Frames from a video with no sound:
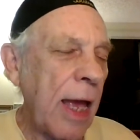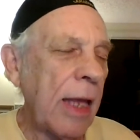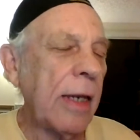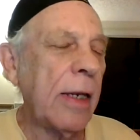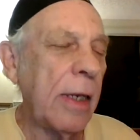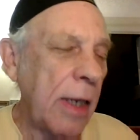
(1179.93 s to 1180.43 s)

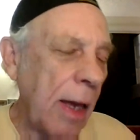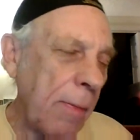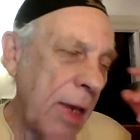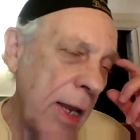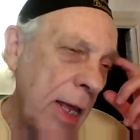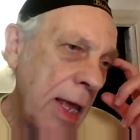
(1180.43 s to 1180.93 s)
and
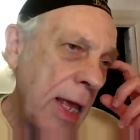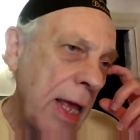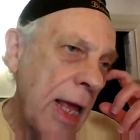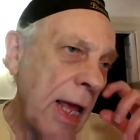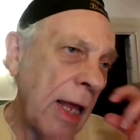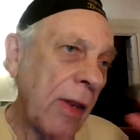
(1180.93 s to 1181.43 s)
Yemen
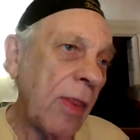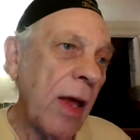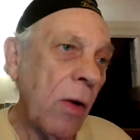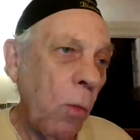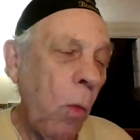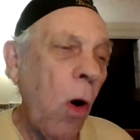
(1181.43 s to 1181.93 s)
in
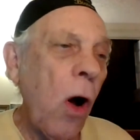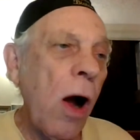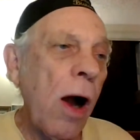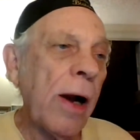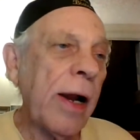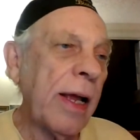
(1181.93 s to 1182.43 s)
their
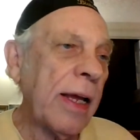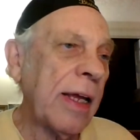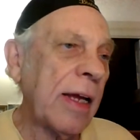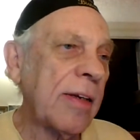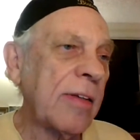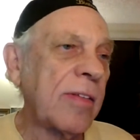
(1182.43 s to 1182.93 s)
war
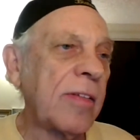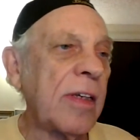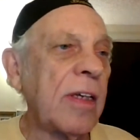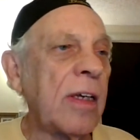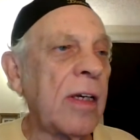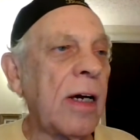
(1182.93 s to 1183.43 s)
against
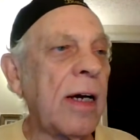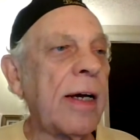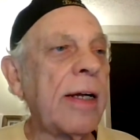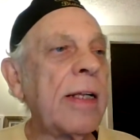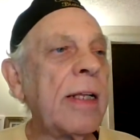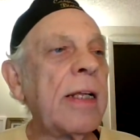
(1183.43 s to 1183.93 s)
the
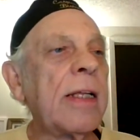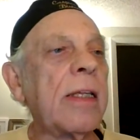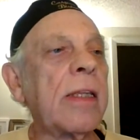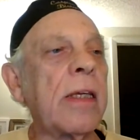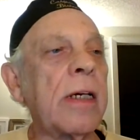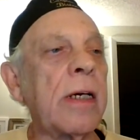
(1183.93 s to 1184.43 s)
uh,
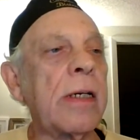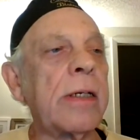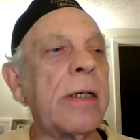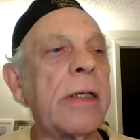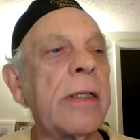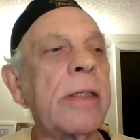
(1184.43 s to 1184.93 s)

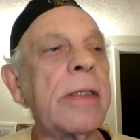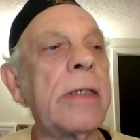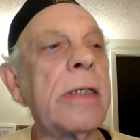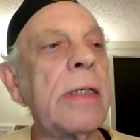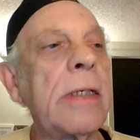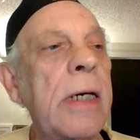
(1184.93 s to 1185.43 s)
the
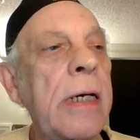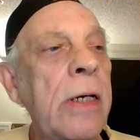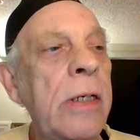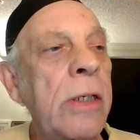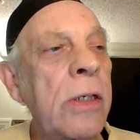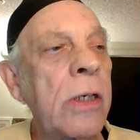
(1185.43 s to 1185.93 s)
the
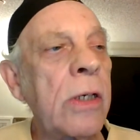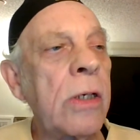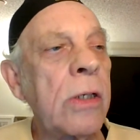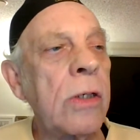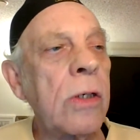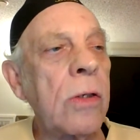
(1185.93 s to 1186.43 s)
uh,
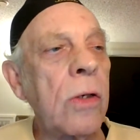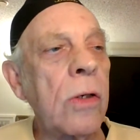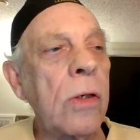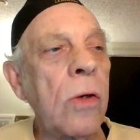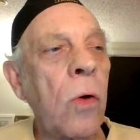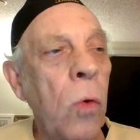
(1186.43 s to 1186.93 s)

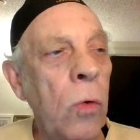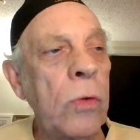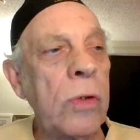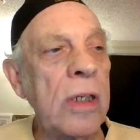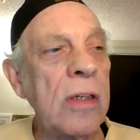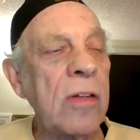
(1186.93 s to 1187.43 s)

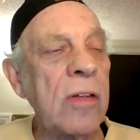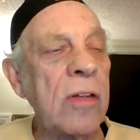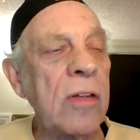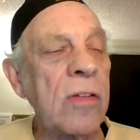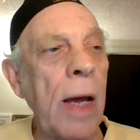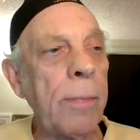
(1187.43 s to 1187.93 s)
Houthis,
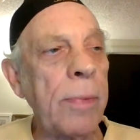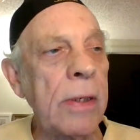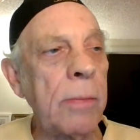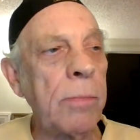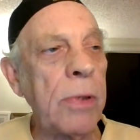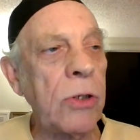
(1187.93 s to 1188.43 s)
who
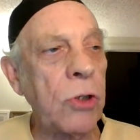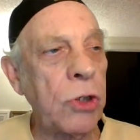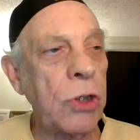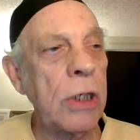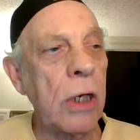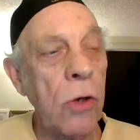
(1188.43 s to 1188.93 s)
happen to be
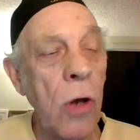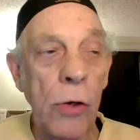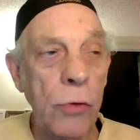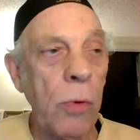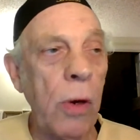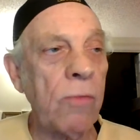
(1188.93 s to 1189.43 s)
Shia,
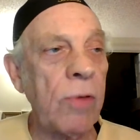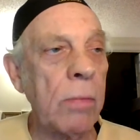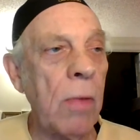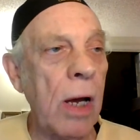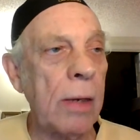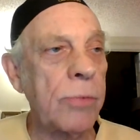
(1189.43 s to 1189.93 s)
not twelve
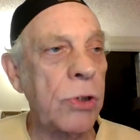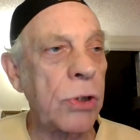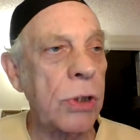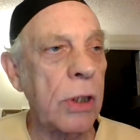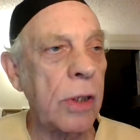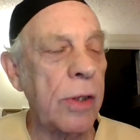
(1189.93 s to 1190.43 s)
Imam
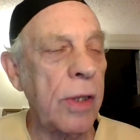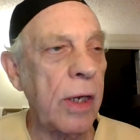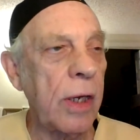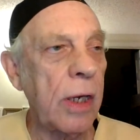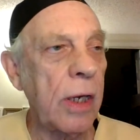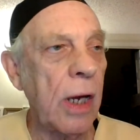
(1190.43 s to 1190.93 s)
Shia.
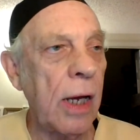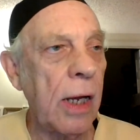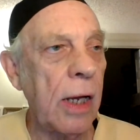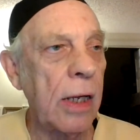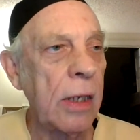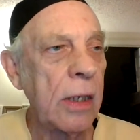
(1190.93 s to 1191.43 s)
They
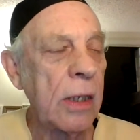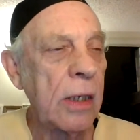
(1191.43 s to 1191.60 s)
are